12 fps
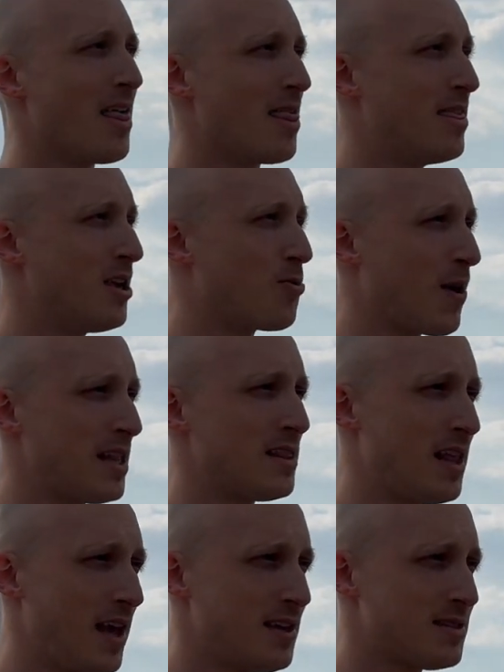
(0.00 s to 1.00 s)
The Great
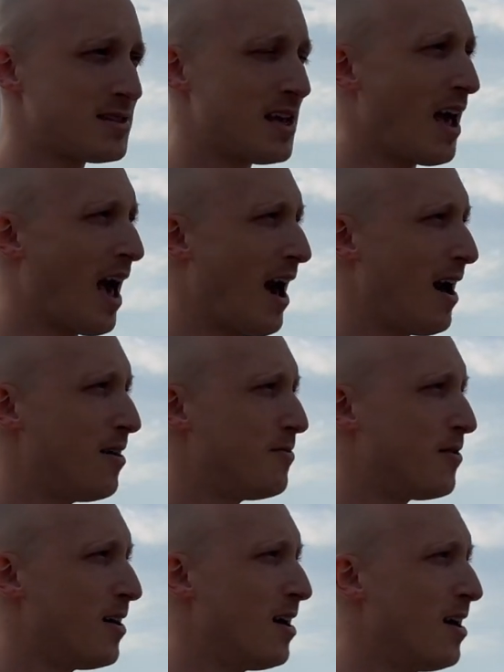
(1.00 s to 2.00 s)
Lakes have
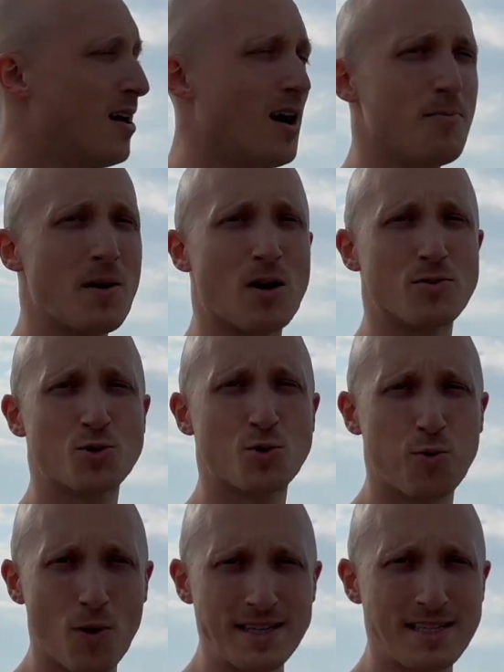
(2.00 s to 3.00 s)
about
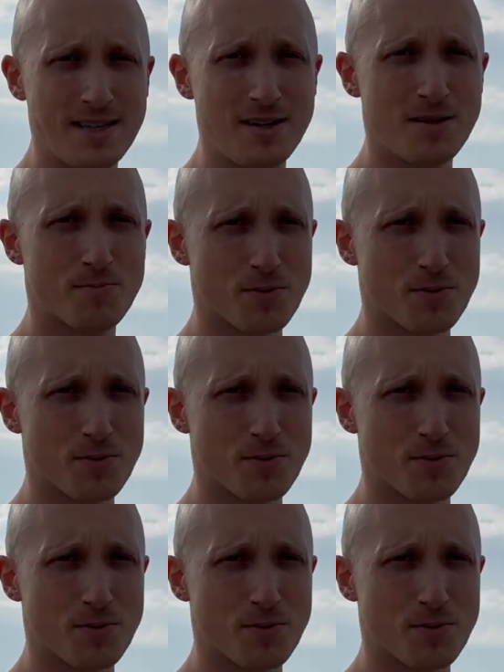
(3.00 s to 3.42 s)
20%